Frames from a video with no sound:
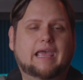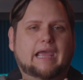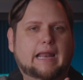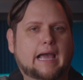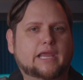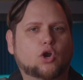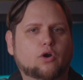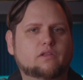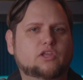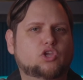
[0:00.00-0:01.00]
And I
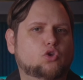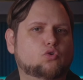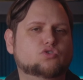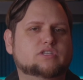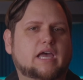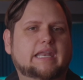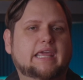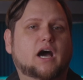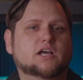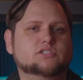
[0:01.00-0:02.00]
currently use an
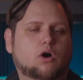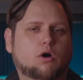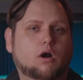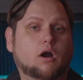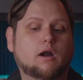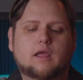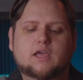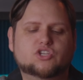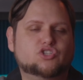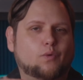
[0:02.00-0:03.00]
EOS R,
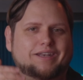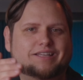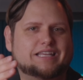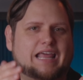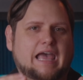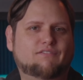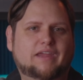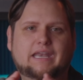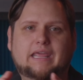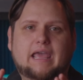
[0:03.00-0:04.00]
so it doesn't have
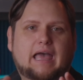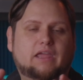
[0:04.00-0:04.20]
any,